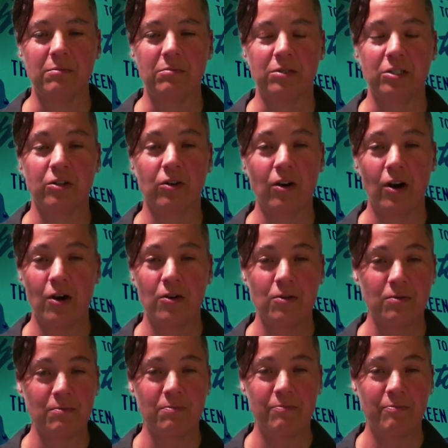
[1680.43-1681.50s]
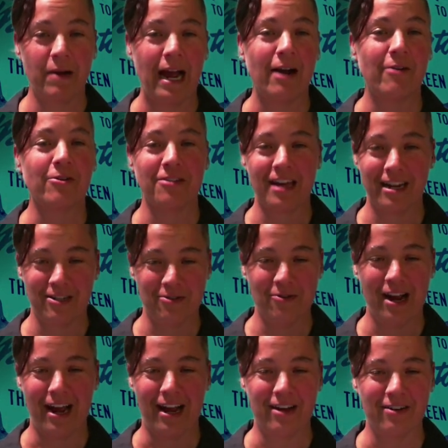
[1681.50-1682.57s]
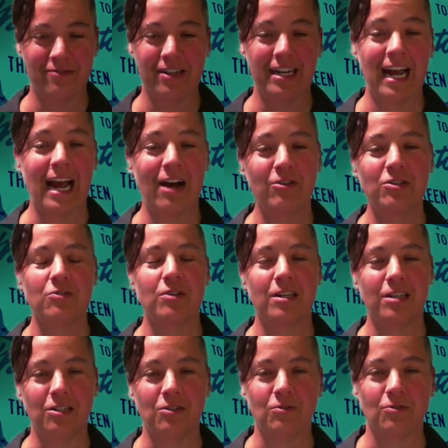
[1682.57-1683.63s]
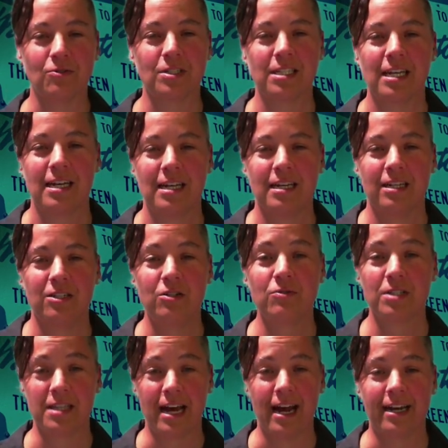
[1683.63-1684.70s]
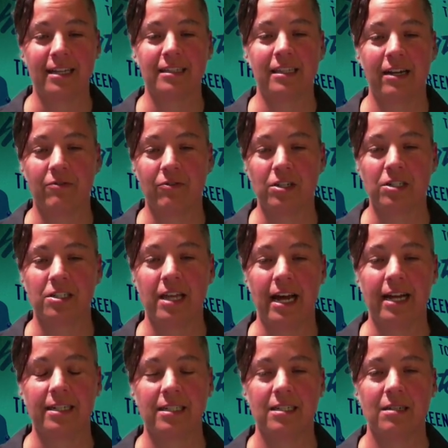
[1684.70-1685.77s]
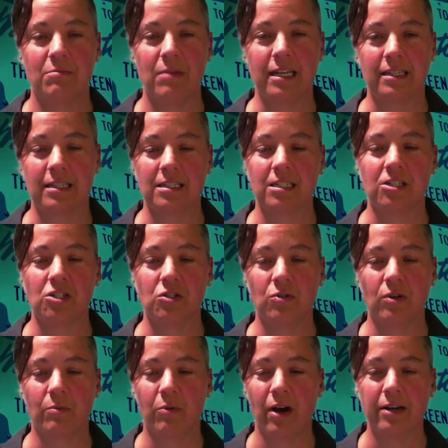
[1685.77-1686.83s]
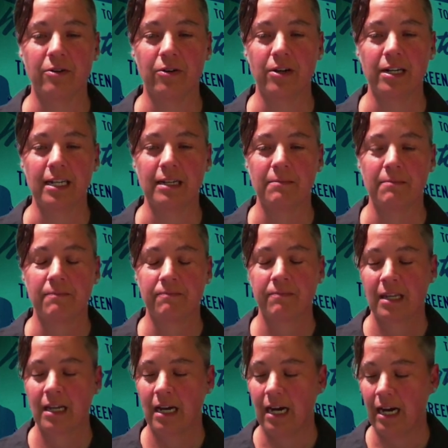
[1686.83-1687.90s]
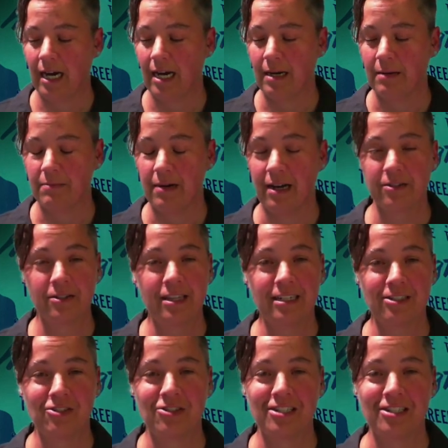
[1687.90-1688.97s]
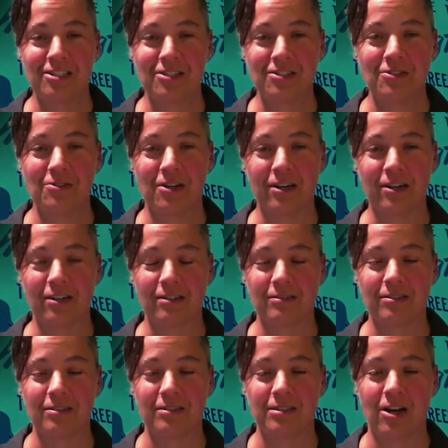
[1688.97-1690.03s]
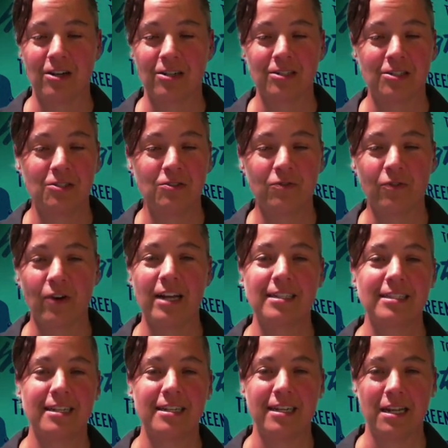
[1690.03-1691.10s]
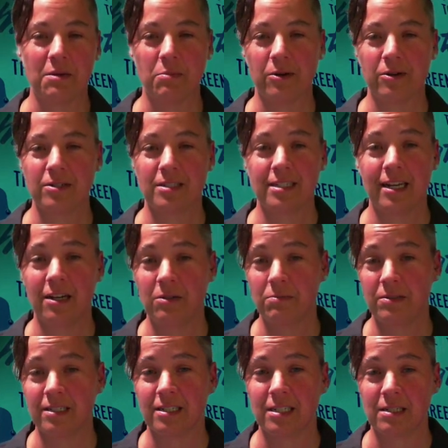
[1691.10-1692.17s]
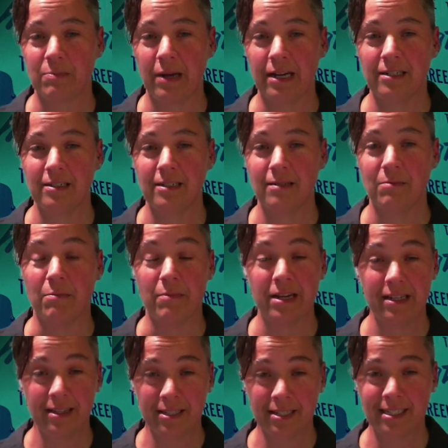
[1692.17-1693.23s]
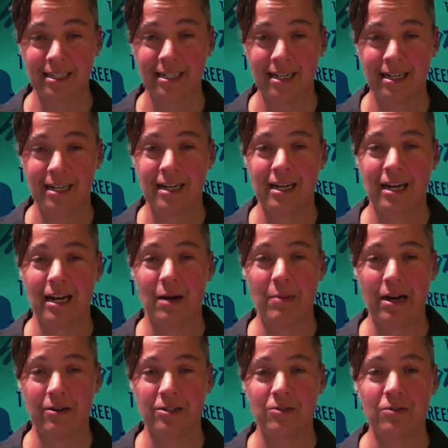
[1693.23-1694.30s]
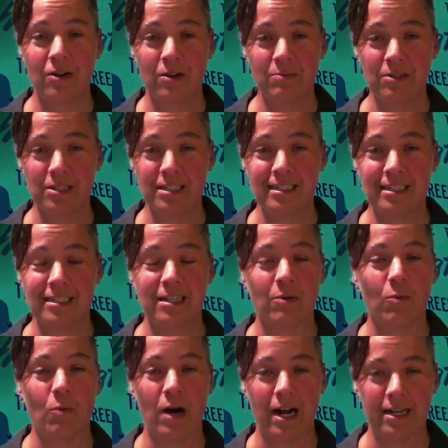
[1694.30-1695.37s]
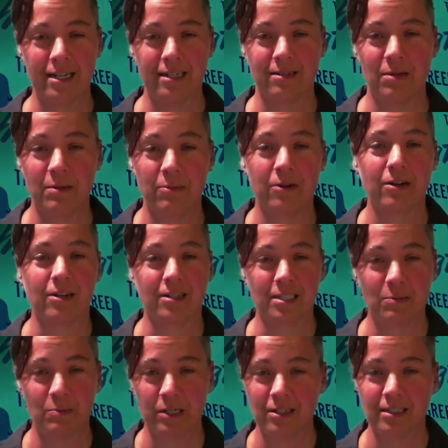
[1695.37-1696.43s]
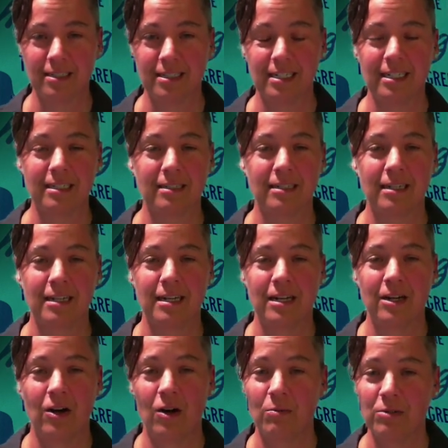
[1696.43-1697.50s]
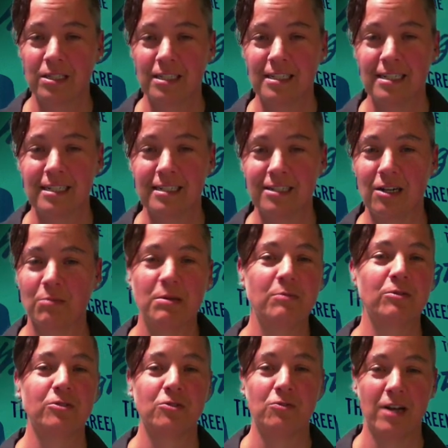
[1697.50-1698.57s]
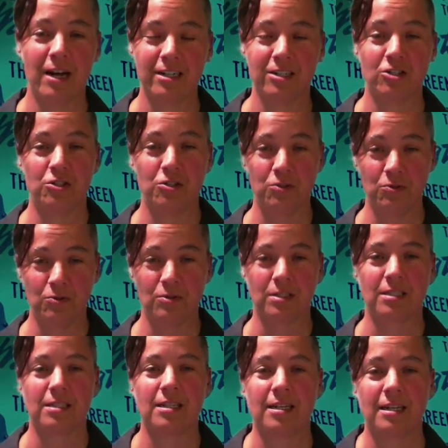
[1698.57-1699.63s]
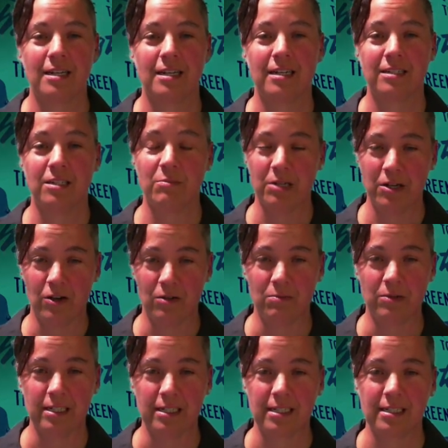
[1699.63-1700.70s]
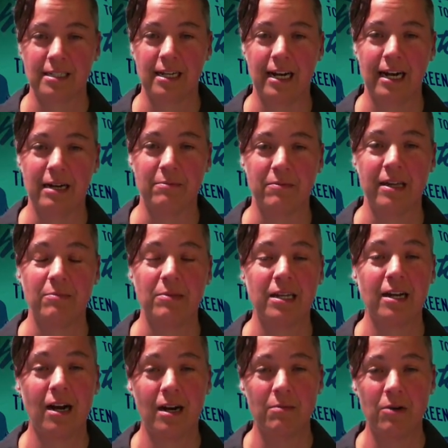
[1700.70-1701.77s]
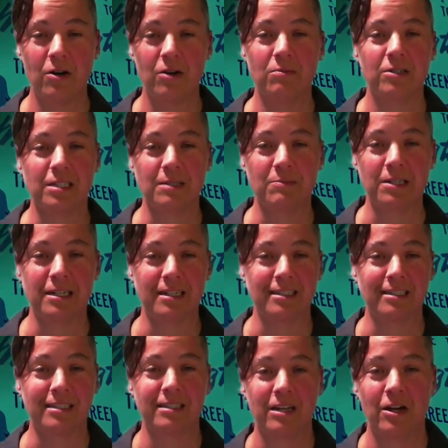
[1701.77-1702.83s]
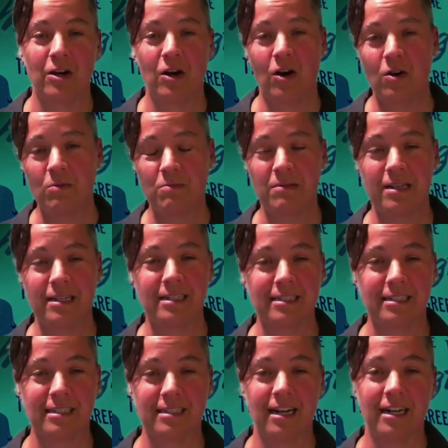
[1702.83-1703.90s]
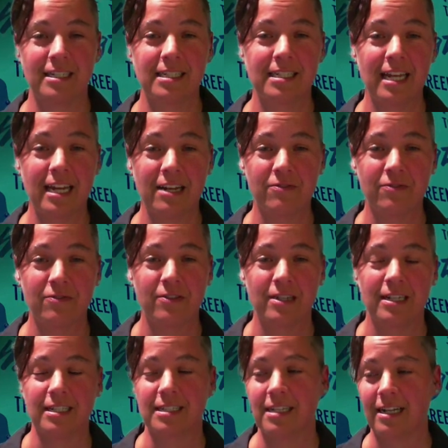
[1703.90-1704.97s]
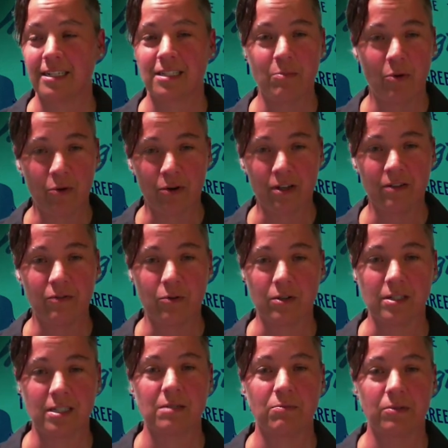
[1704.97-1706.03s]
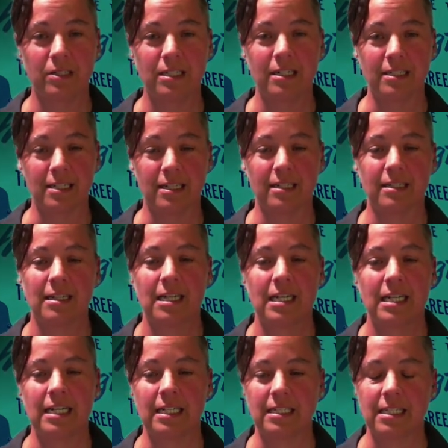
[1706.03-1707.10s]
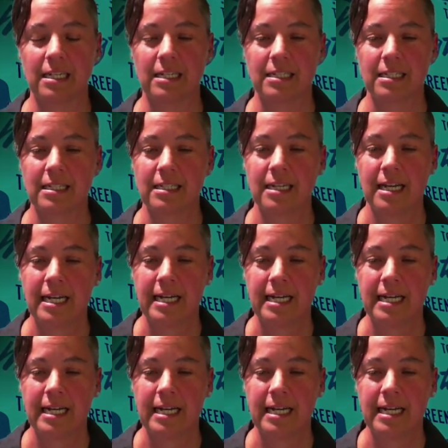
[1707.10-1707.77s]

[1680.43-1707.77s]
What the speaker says: your own power that you have, and how you can use that and leverage that to make this issue a priority. Other things you can do are talk to friends and neighbors to help dispel myths about youth homelessness and why young people are experiencing homelessness. Young people do not choose to be homeless. They become homeless because home is not safe, it's not supportive, or it simply doesn't exist.